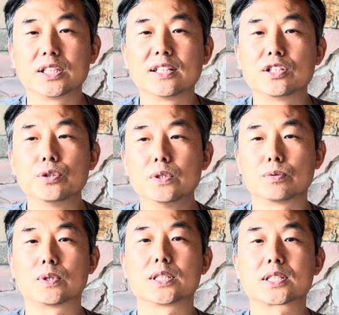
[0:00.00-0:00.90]
in the
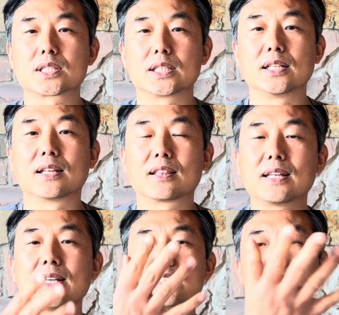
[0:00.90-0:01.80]
universe, in
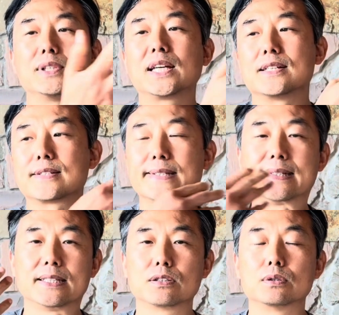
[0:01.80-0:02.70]
things we can
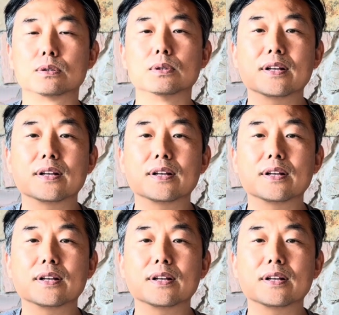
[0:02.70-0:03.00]
see or